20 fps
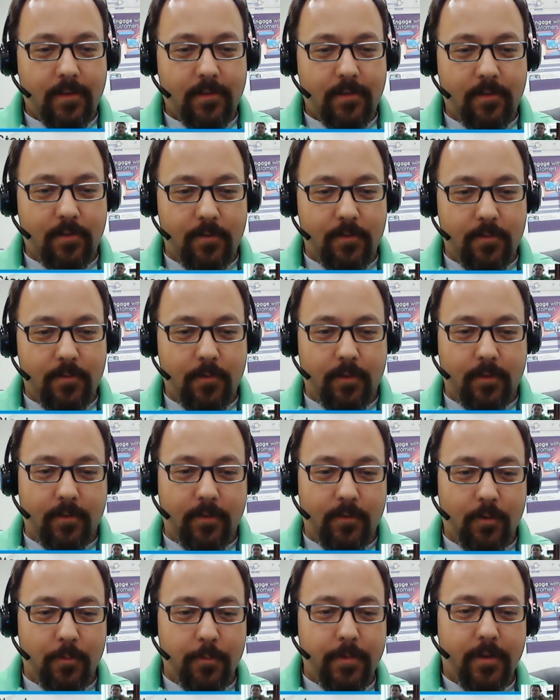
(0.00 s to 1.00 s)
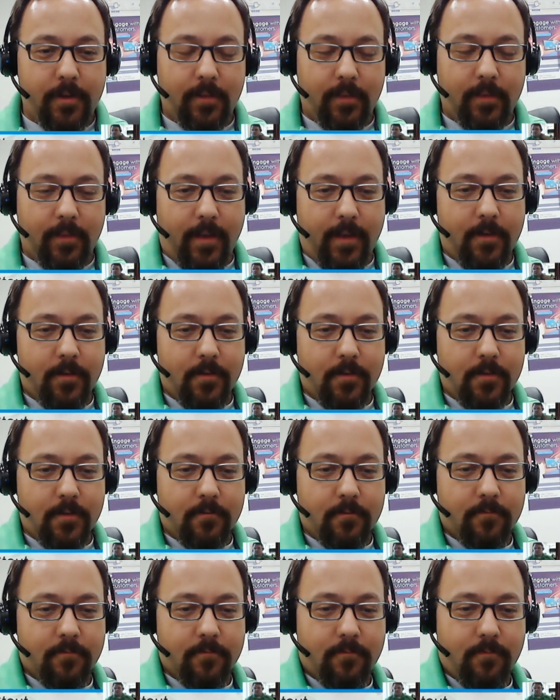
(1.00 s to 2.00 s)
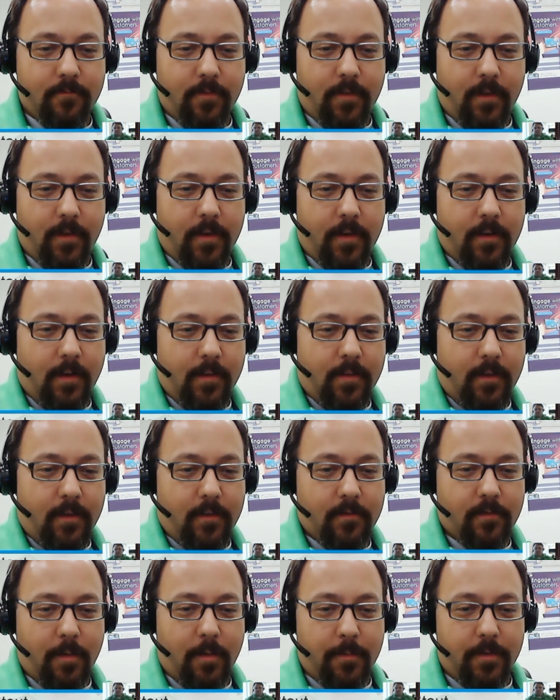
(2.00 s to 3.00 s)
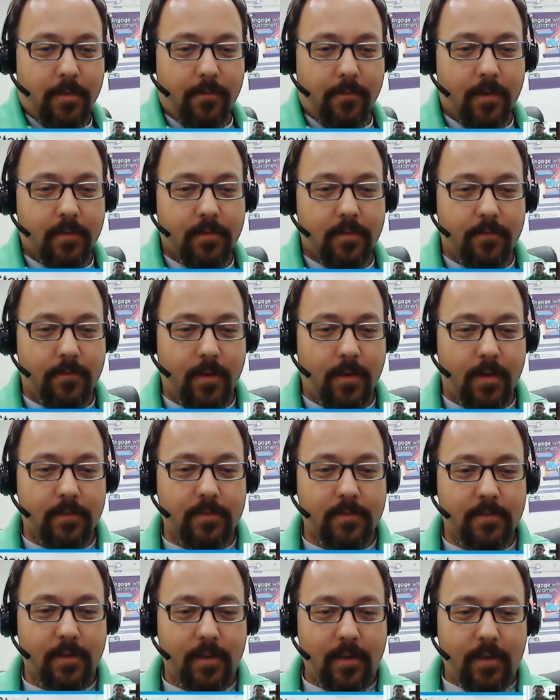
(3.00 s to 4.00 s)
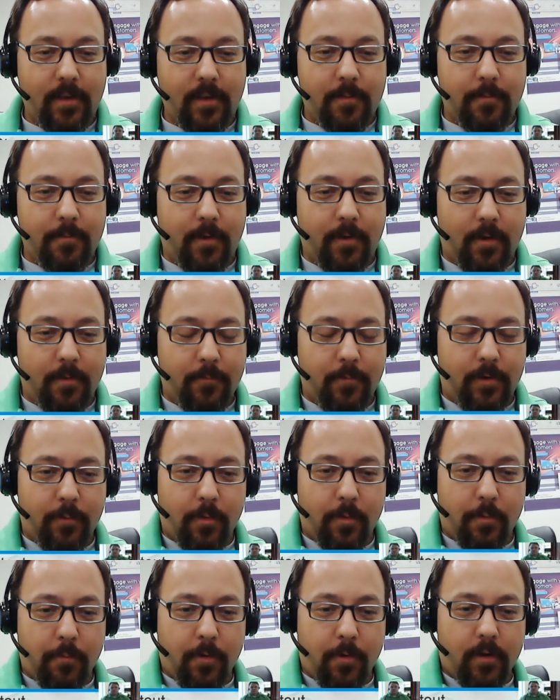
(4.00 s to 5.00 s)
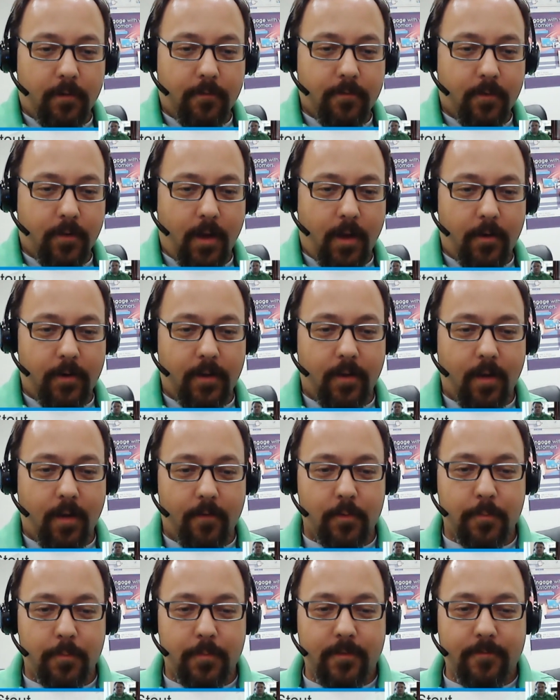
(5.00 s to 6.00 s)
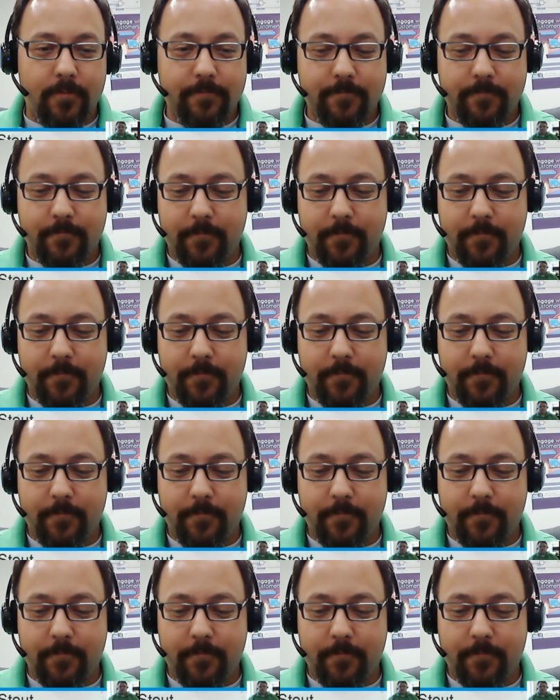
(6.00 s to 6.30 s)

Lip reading: to a little bit later than I think some of the rest of us when you were working for county government.